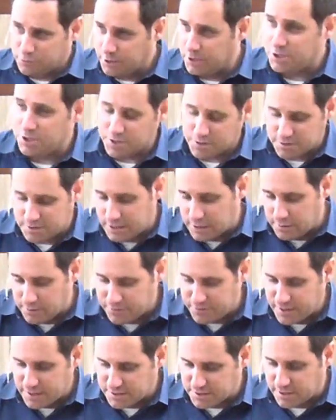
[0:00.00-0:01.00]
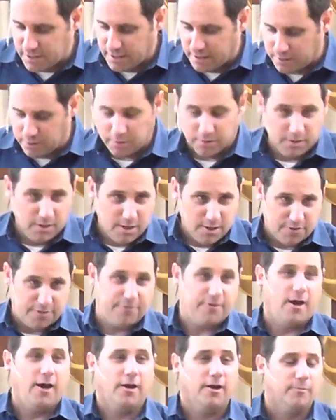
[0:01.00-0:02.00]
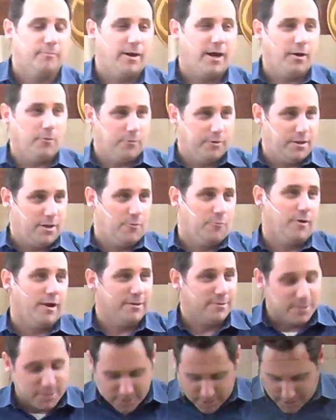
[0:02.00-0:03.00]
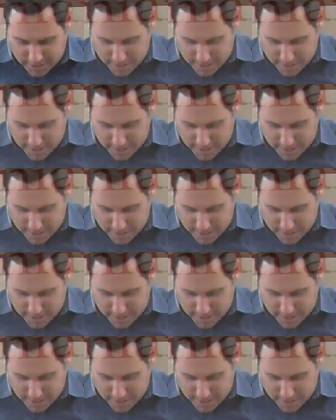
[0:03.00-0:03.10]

Christians there in Thessalonica thought about when they read